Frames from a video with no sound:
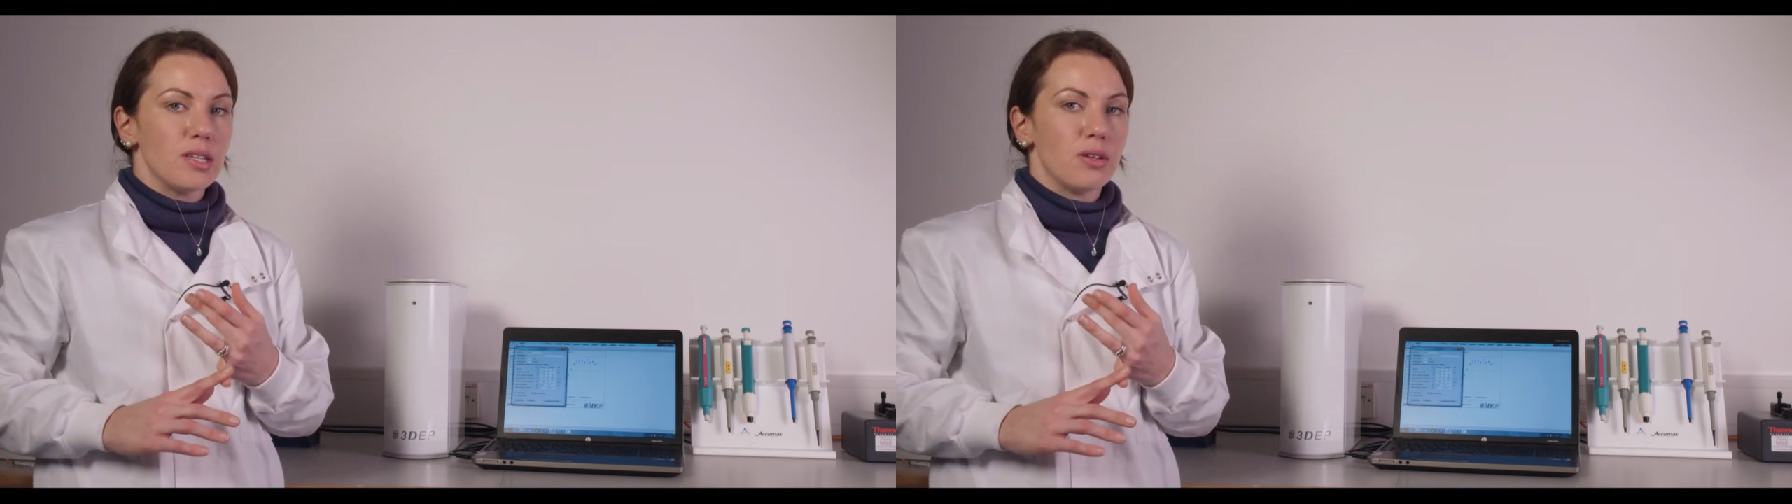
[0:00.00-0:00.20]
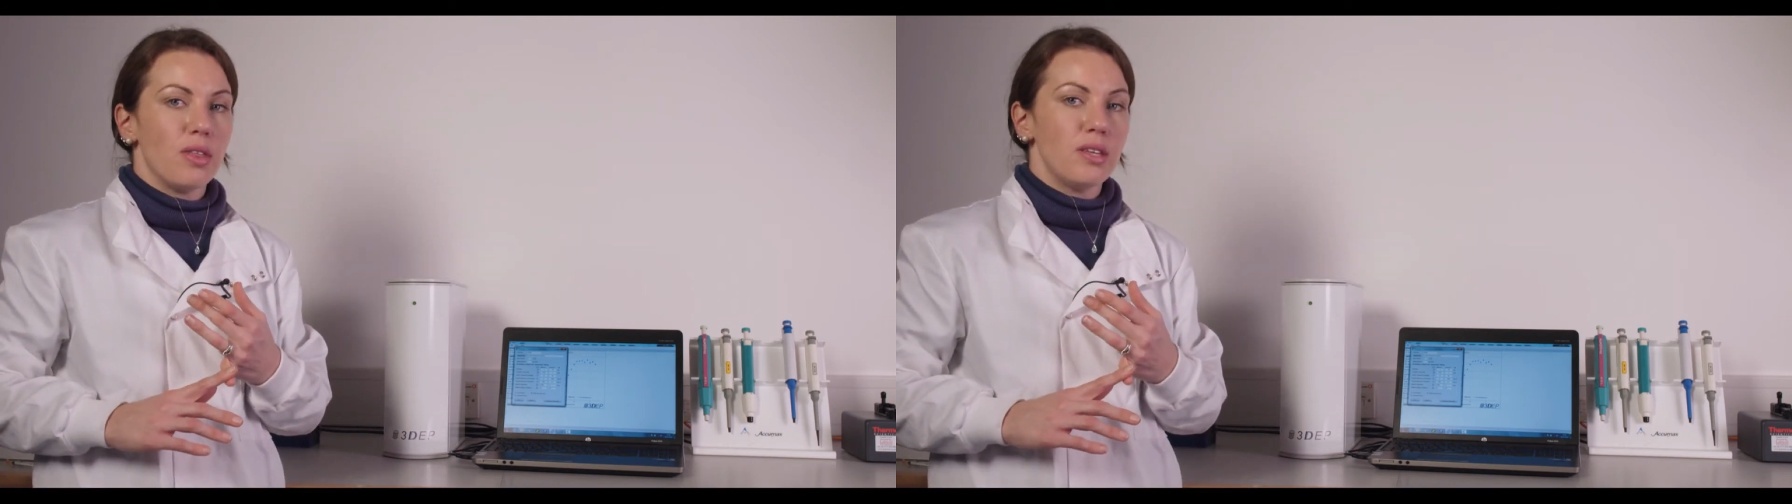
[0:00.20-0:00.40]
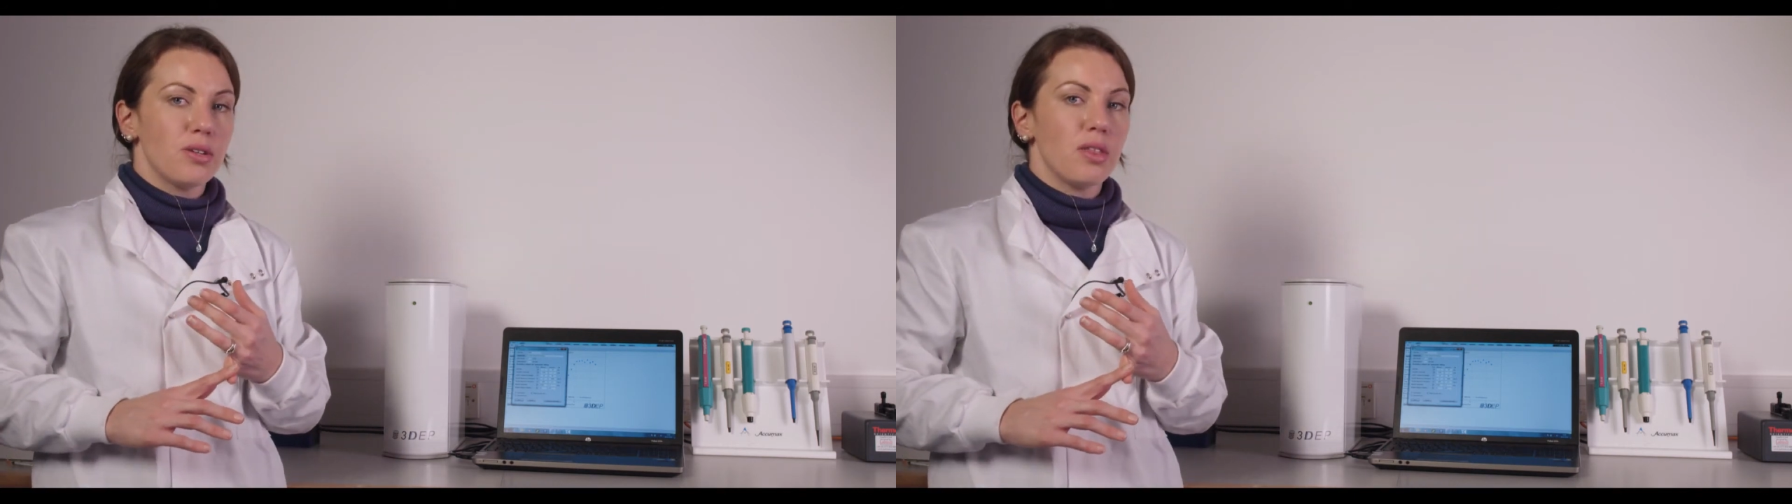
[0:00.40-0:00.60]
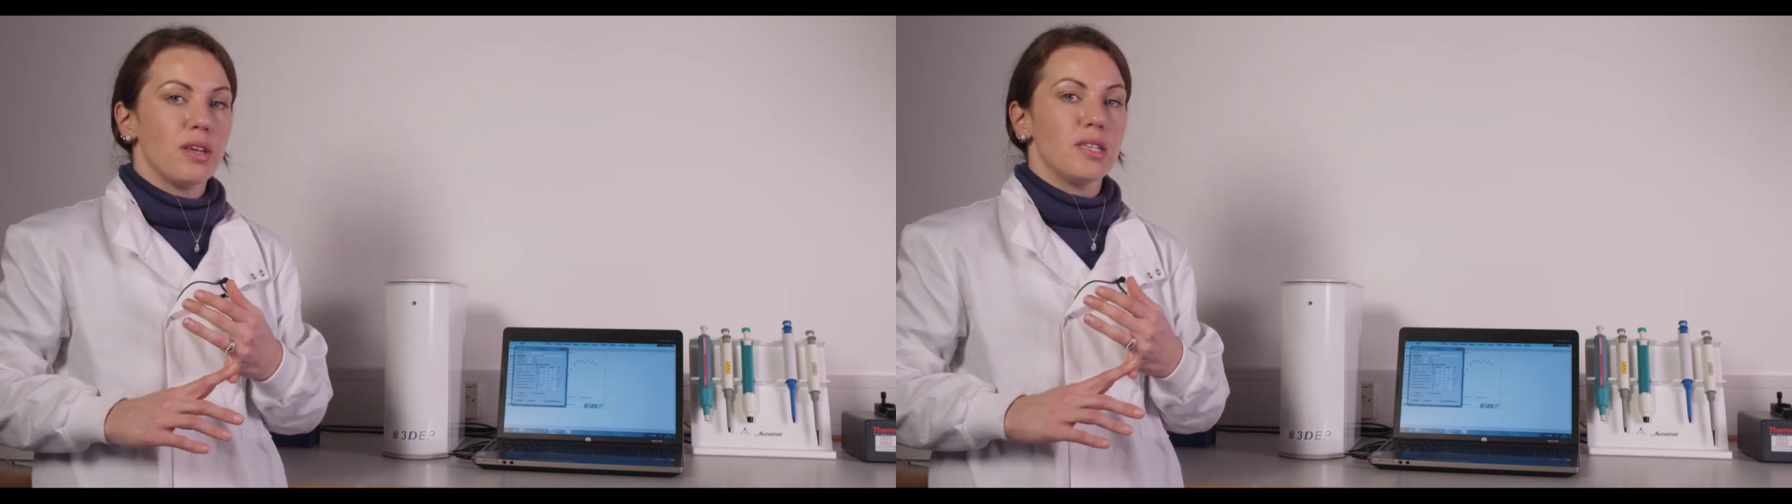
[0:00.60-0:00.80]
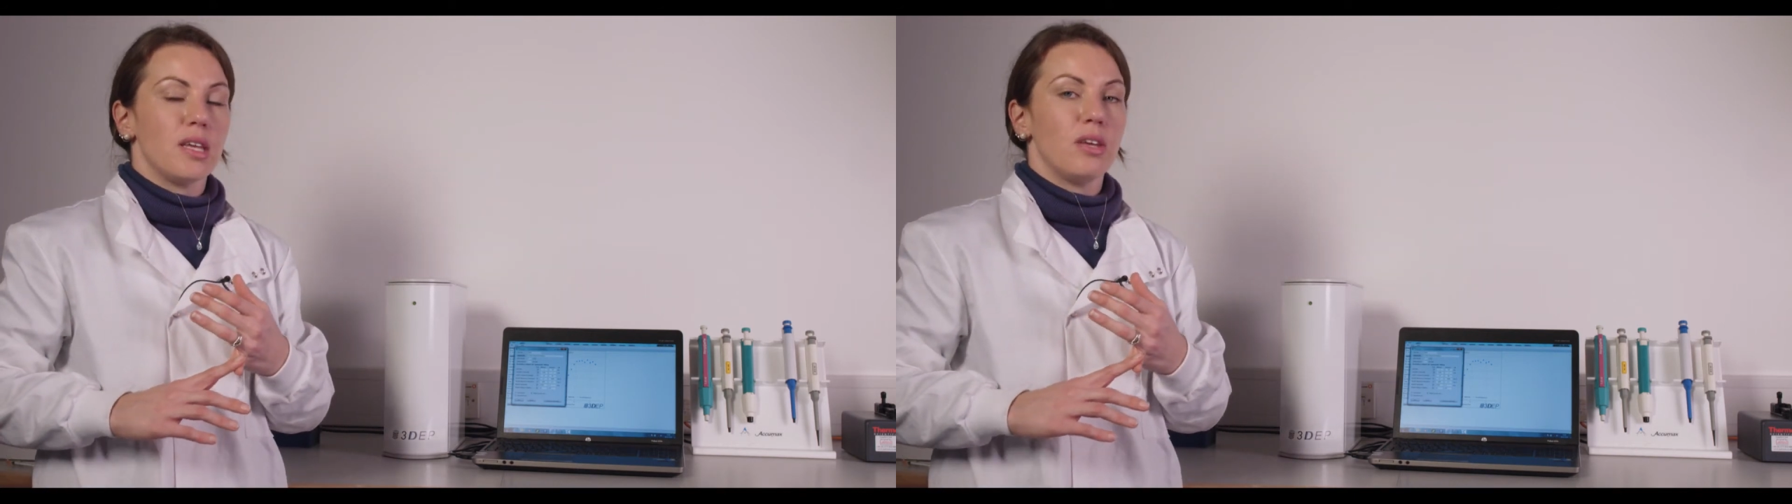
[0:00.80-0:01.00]
So these are
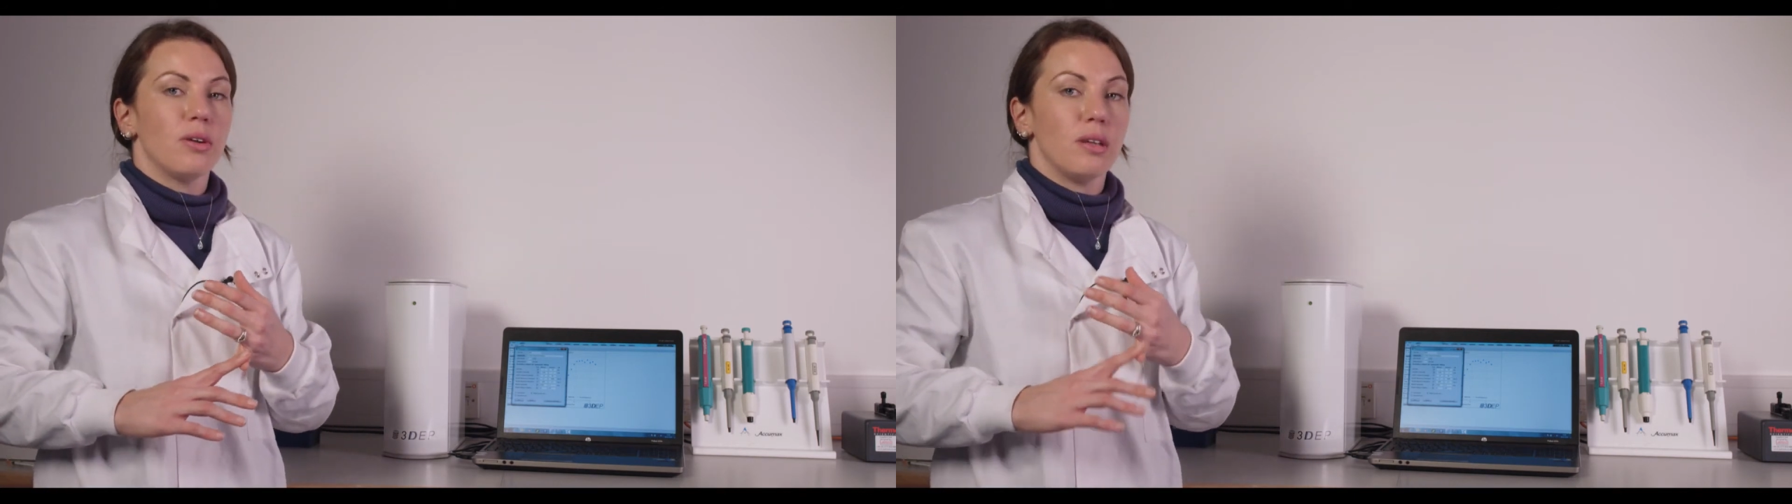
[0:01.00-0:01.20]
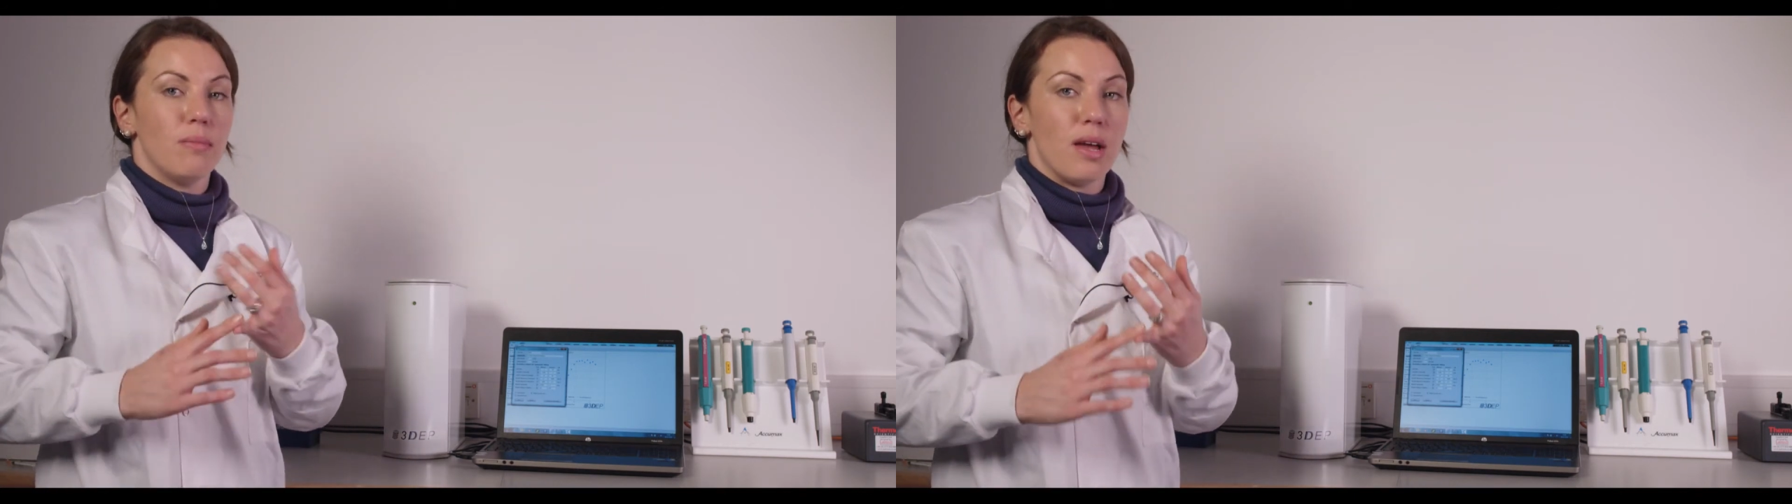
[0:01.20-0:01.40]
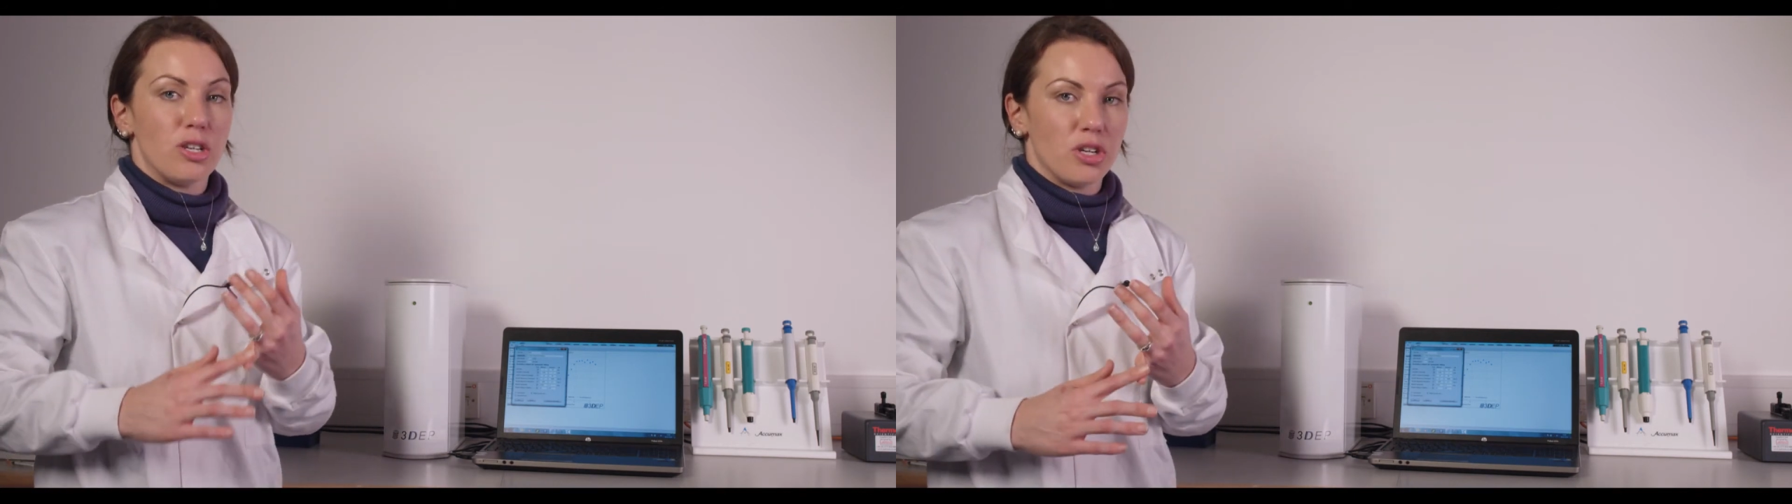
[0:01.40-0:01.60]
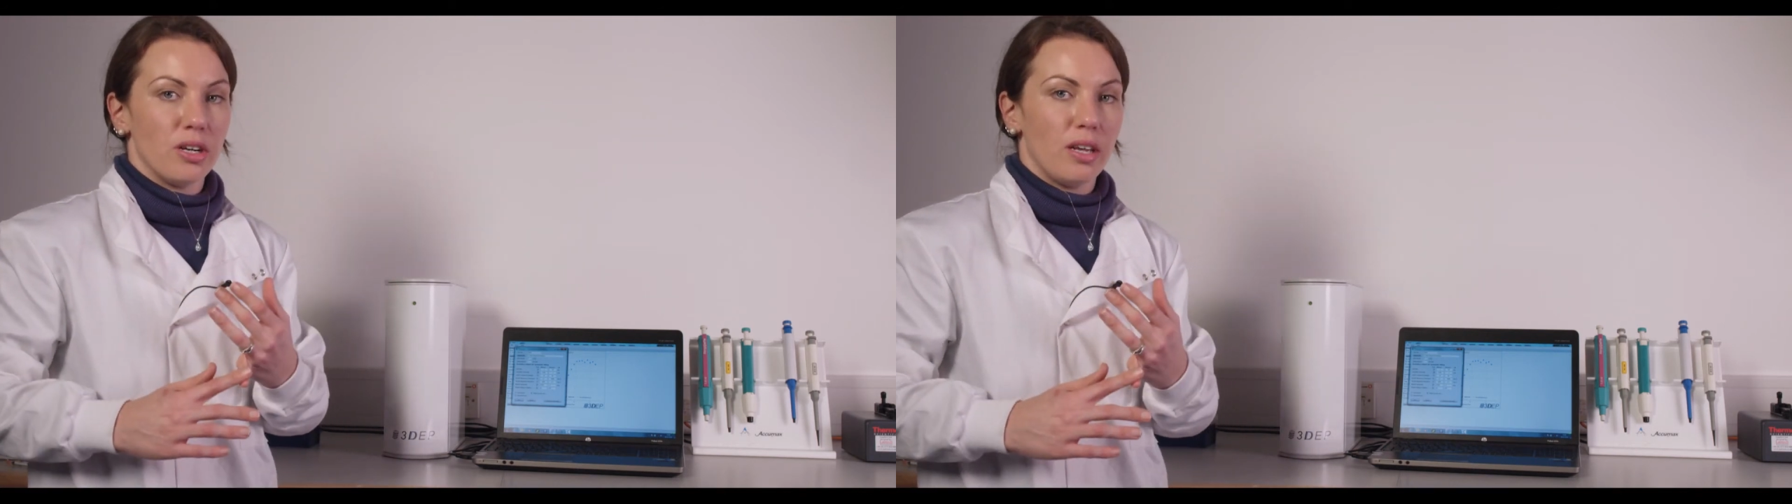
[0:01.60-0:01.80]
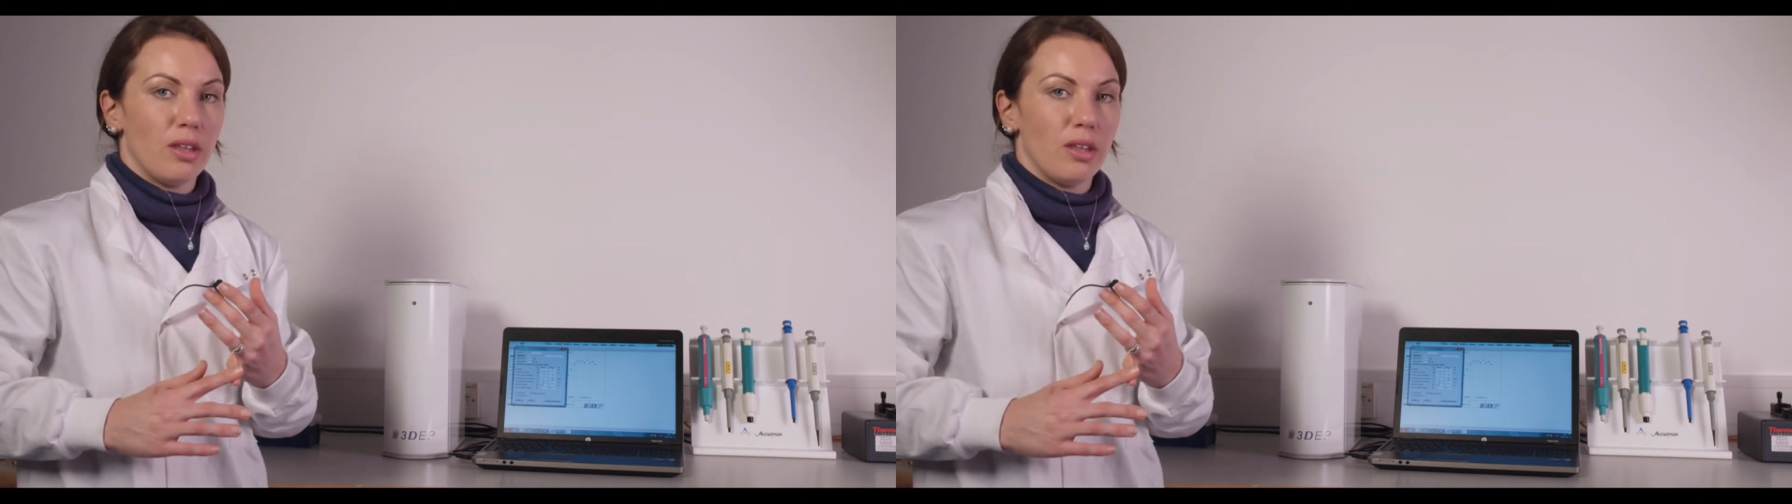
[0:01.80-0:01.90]
things that you can measure